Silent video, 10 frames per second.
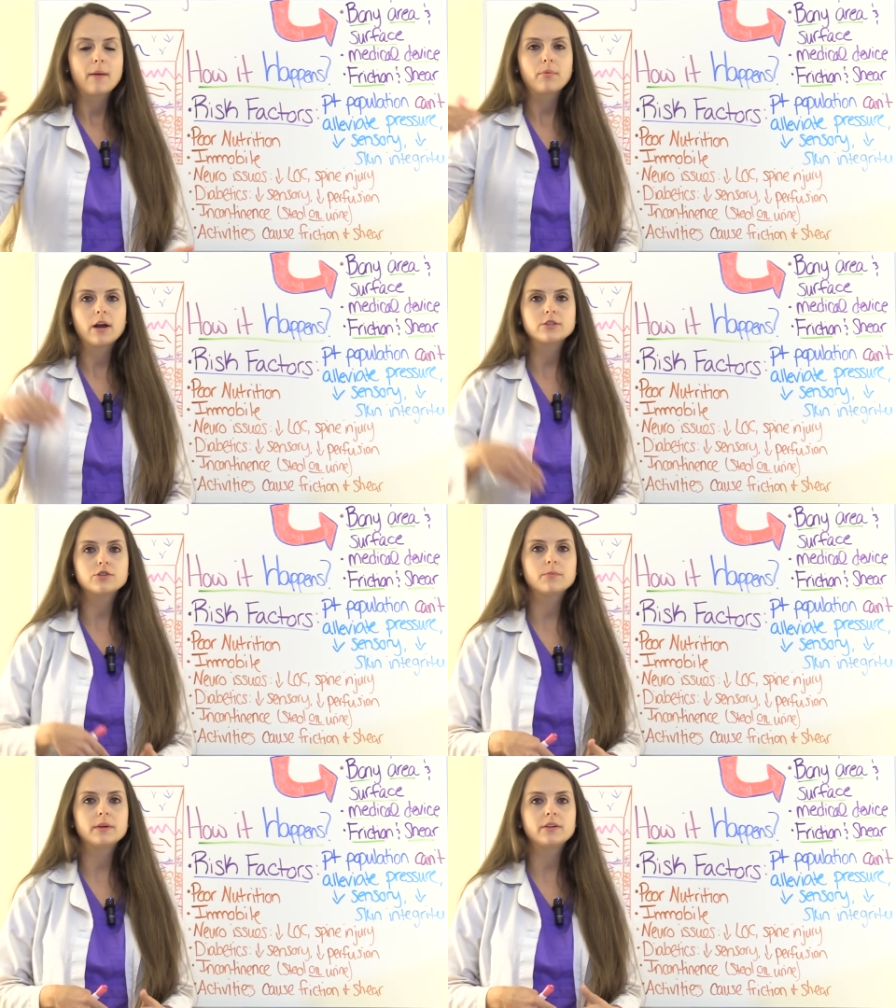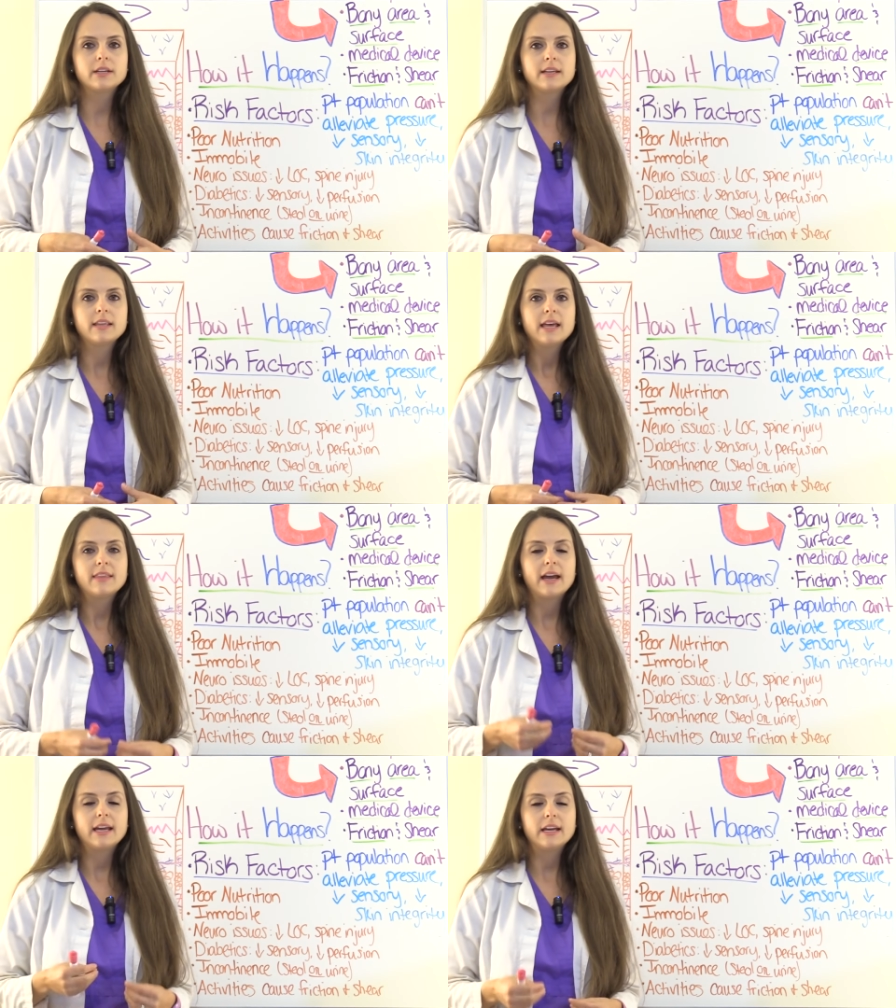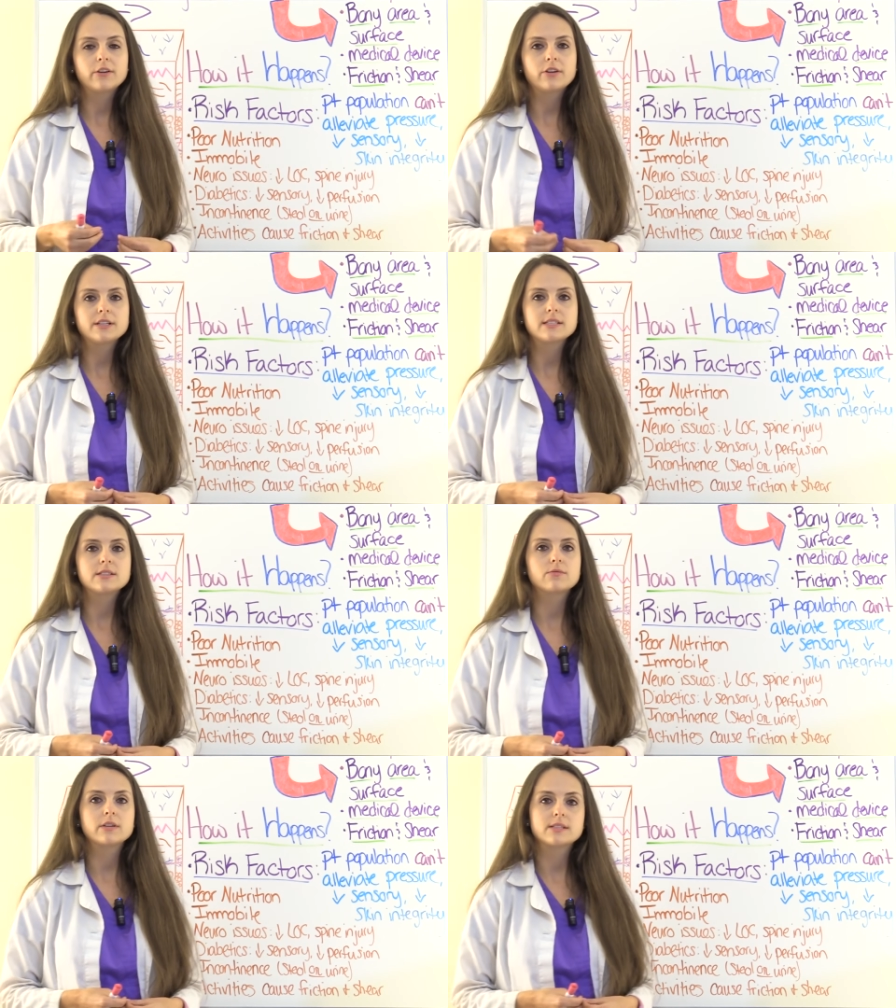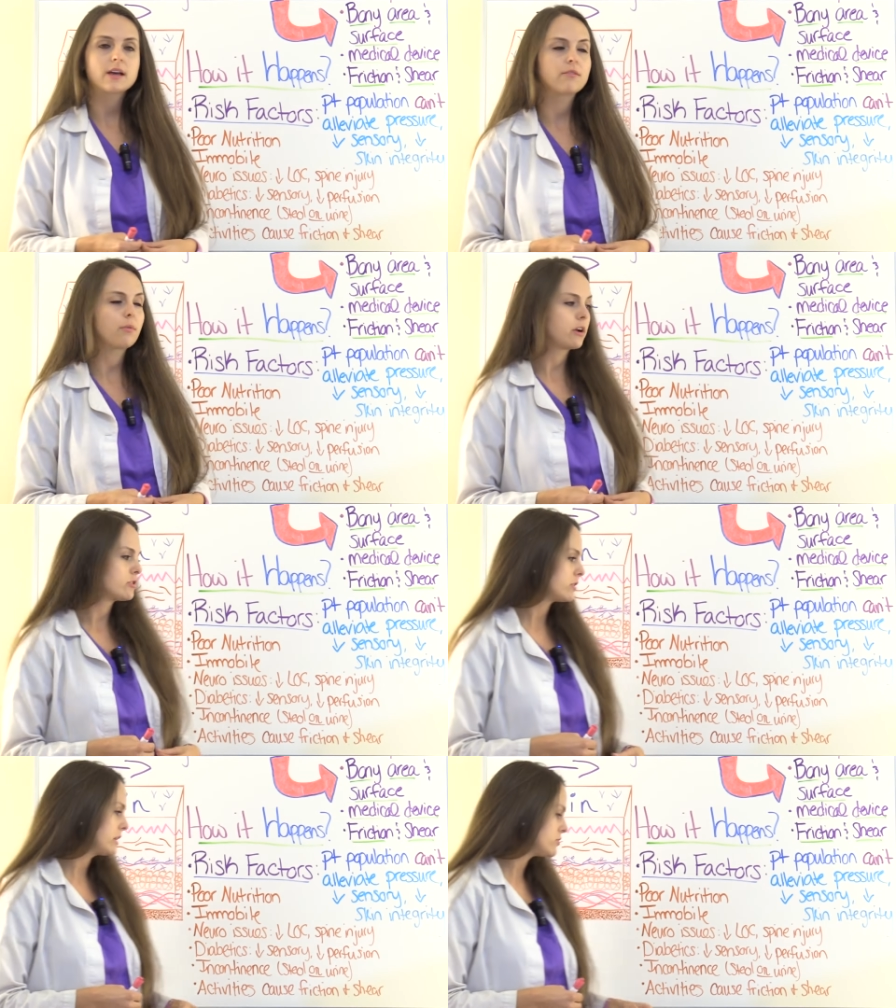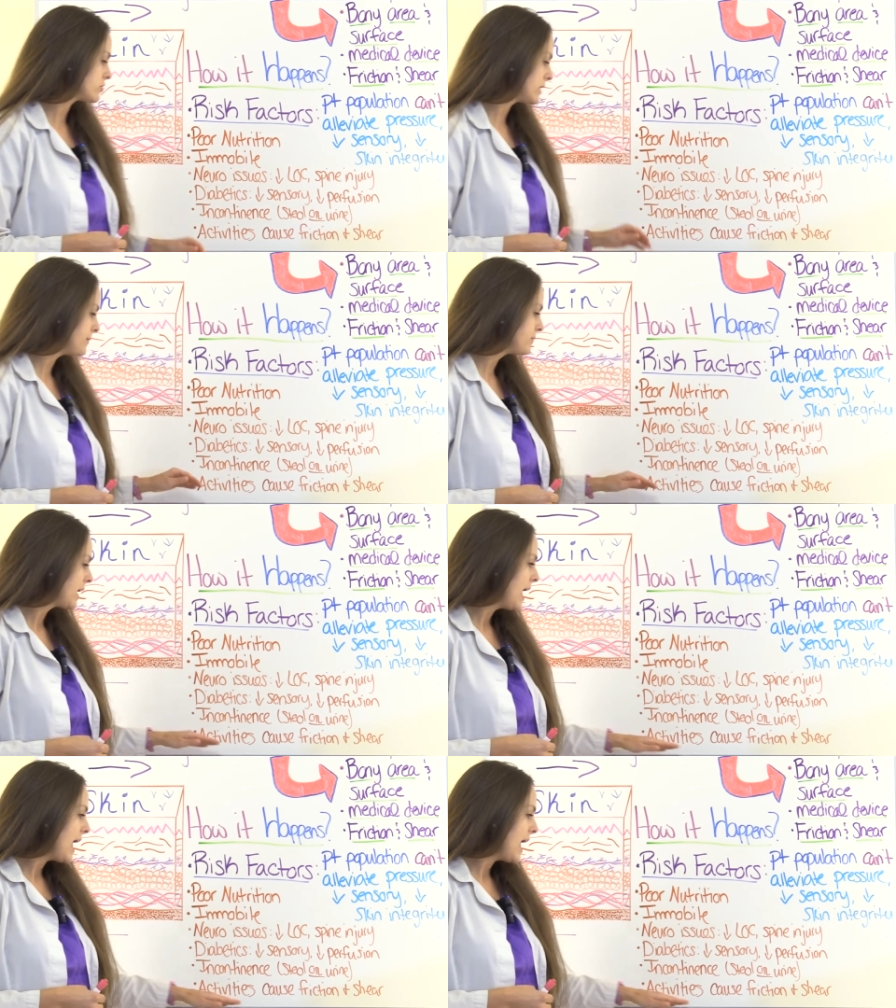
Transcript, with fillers: that pressure building that increases the risk of a pressure injury.